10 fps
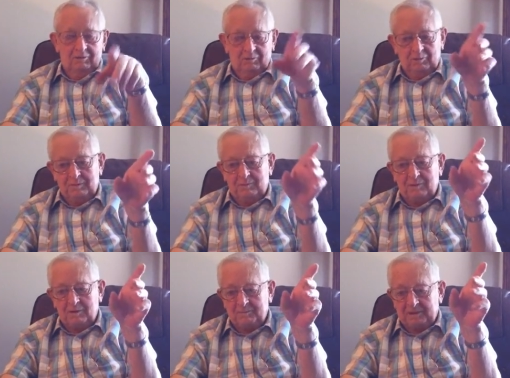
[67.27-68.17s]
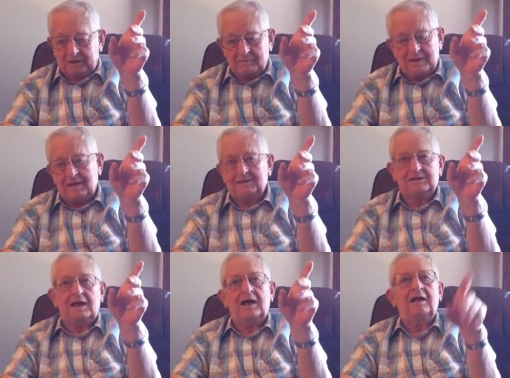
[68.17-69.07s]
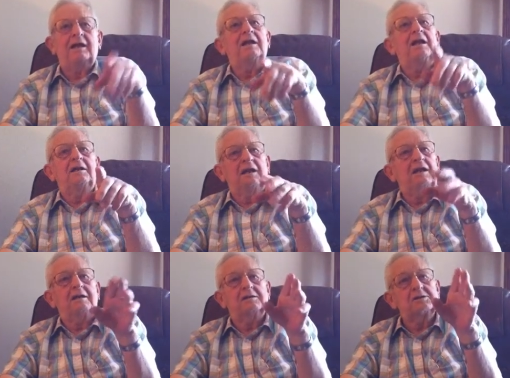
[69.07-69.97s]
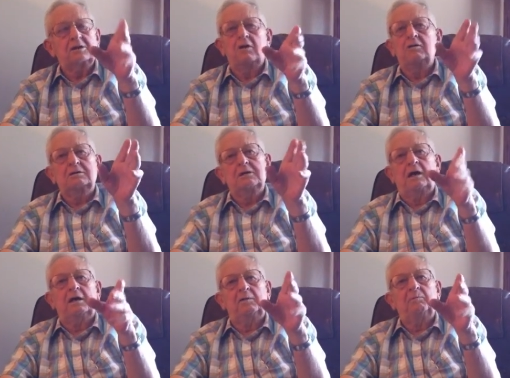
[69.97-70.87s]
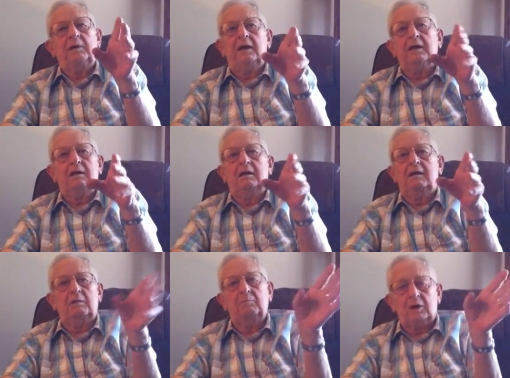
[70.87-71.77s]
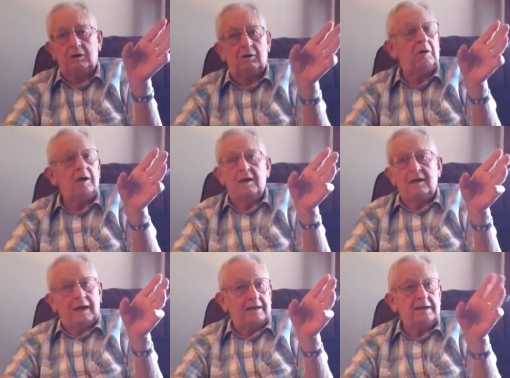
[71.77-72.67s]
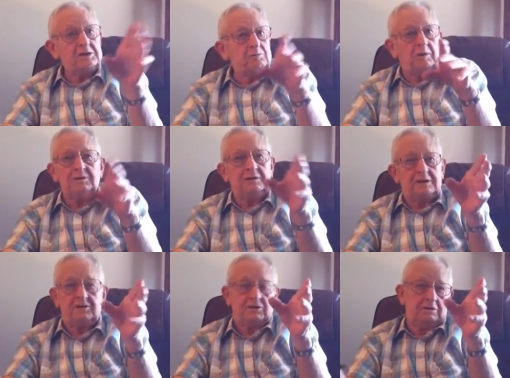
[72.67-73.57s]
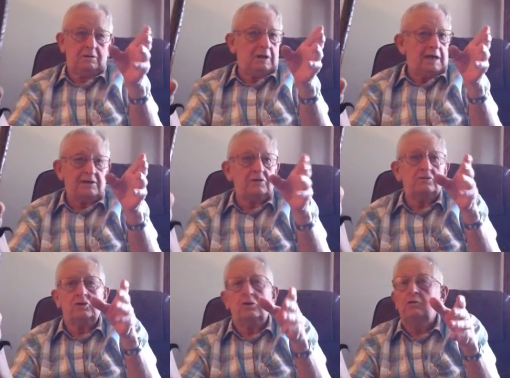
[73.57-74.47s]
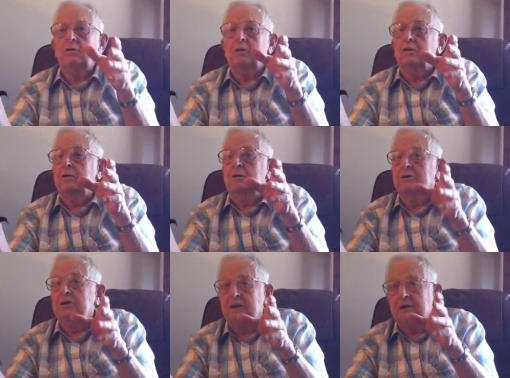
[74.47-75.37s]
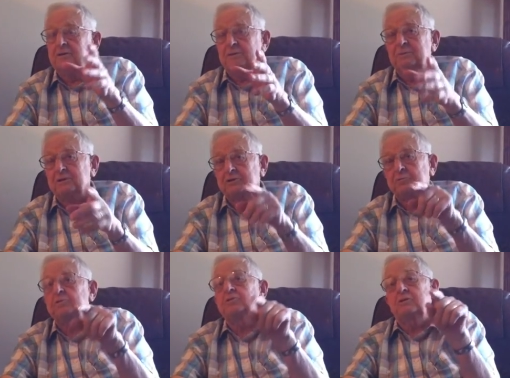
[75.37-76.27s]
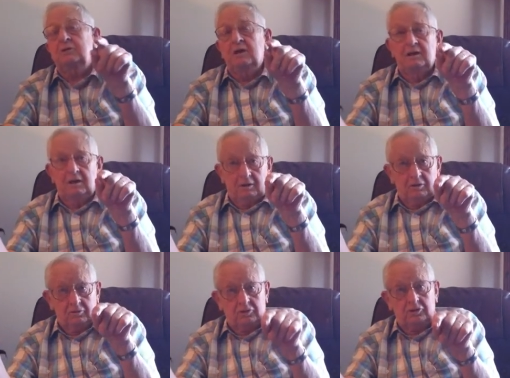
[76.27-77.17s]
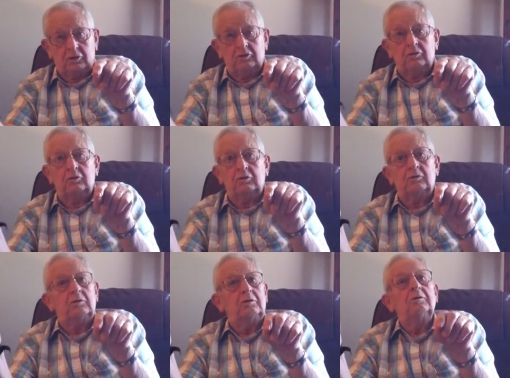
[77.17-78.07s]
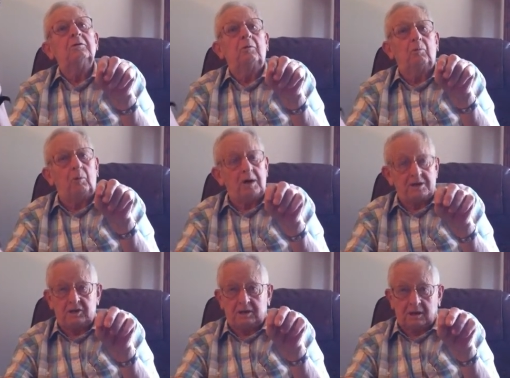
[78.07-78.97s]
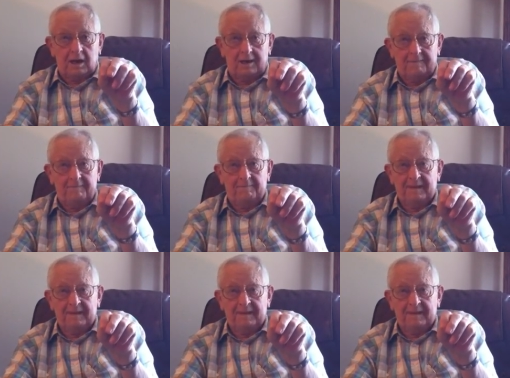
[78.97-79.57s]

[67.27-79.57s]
told my mom to come outside, and I'd take the skunks out of the bag and let them go. And this wasn't as a joke or to tease them, this was to show what you got.